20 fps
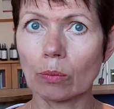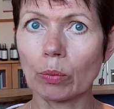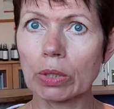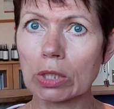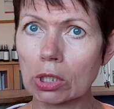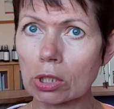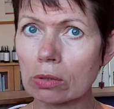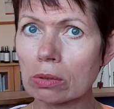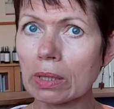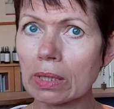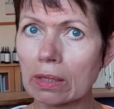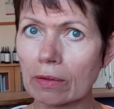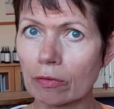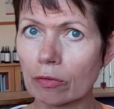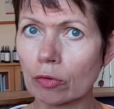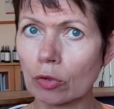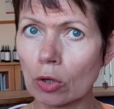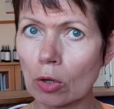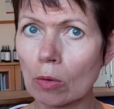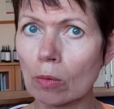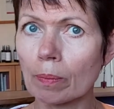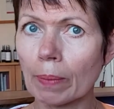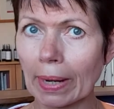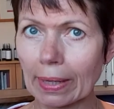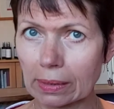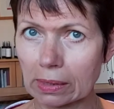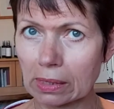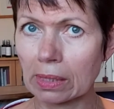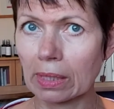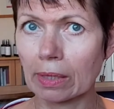We do need a few
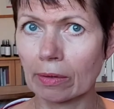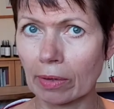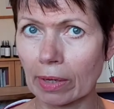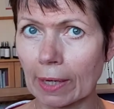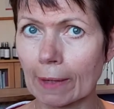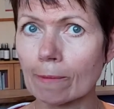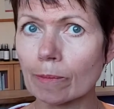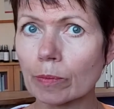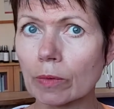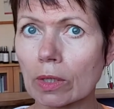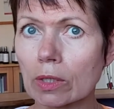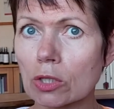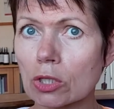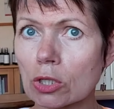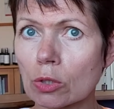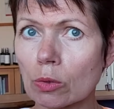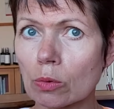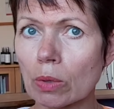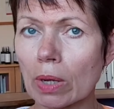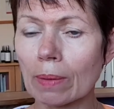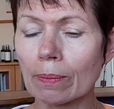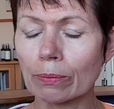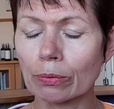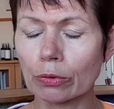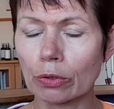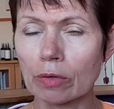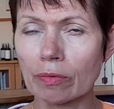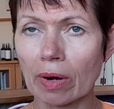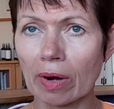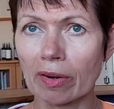bacteria to
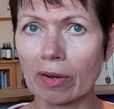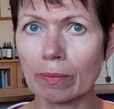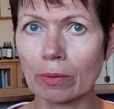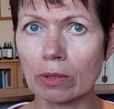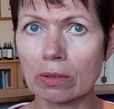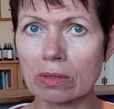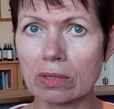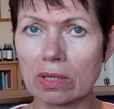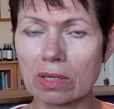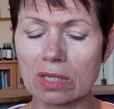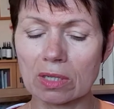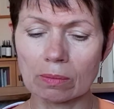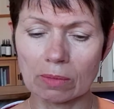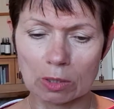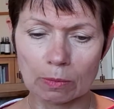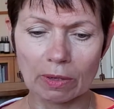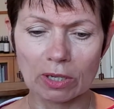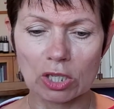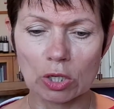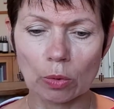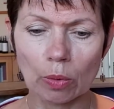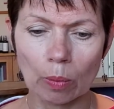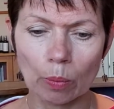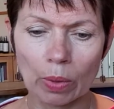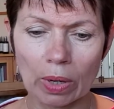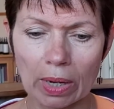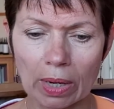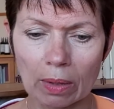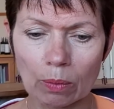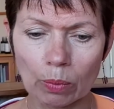improve our immune system, especially when
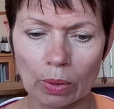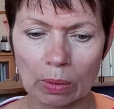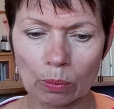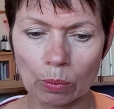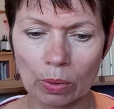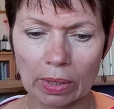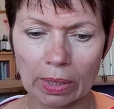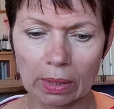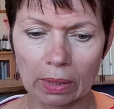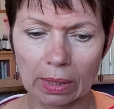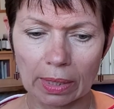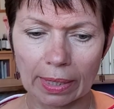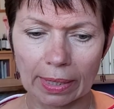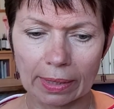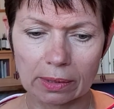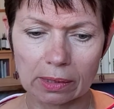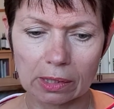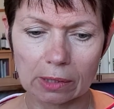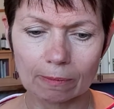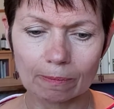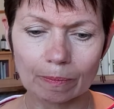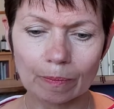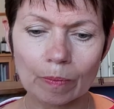we're little kids.